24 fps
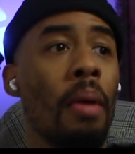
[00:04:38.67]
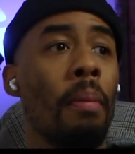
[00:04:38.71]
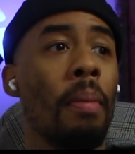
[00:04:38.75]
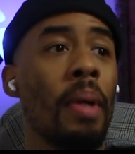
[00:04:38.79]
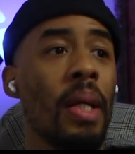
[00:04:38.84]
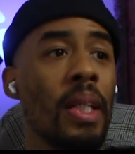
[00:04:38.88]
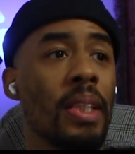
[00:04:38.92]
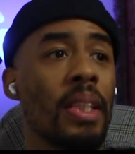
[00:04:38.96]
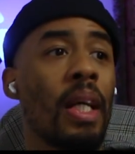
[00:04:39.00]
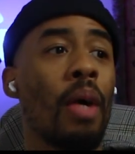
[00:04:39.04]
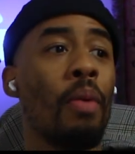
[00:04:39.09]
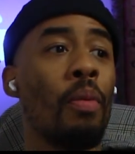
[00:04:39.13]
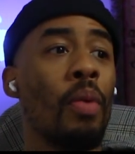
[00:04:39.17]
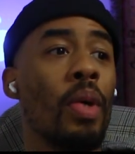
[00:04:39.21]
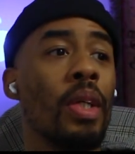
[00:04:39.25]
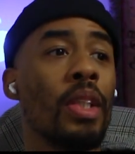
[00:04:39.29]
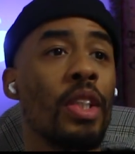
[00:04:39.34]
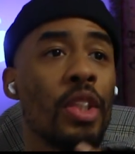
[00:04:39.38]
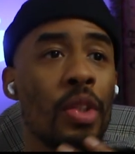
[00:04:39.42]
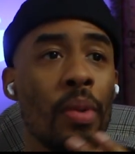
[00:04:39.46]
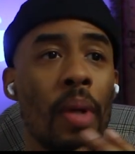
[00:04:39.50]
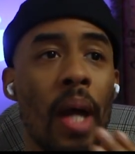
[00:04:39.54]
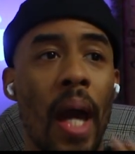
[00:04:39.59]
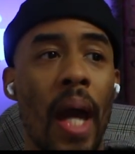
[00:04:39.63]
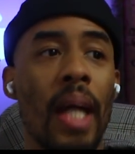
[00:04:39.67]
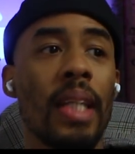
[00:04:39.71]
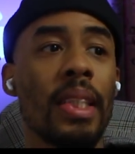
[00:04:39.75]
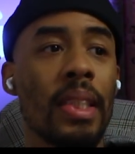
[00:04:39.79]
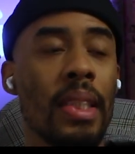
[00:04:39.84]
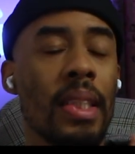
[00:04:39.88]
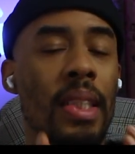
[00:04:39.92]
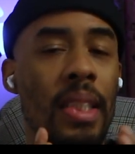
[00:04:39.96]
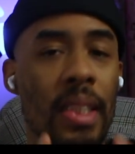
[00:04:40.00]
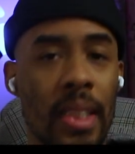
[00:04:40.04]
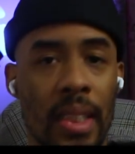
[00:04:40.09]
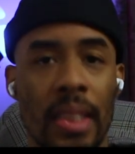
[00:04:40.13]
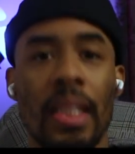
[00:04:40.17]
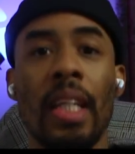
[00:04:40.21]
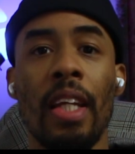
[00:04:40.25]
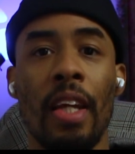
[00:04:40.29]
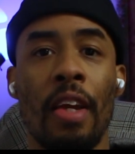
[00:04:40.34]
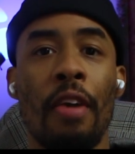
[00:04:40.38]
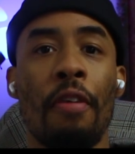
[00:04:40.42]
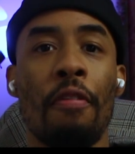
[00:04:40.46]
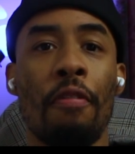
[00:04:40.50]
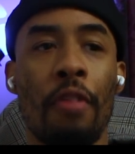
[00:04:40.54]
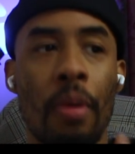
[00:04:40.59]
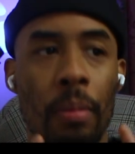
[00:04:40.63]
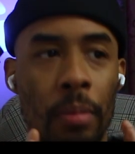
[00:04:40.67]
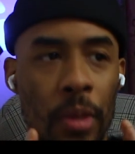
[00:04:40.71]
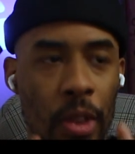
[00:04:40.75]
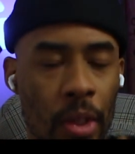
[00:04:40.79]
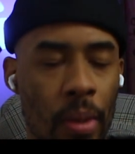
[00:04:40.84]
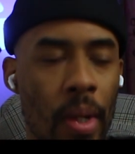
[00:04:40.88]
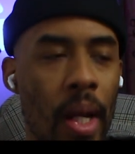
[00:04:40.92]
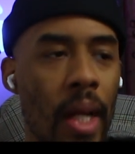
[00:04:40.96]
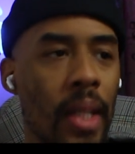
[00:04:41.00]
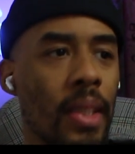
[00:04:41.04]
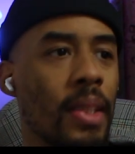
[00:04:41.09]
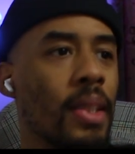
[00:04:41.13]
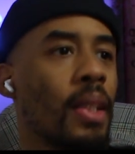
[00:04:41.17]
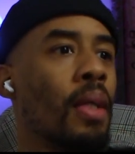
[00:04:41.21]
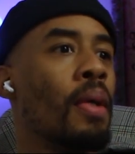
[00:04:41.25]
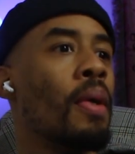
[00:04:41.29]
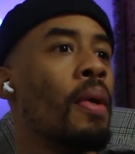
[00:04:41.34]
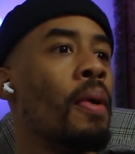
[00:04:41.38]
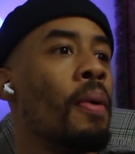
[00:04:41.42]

because I want to actually see it from scratch.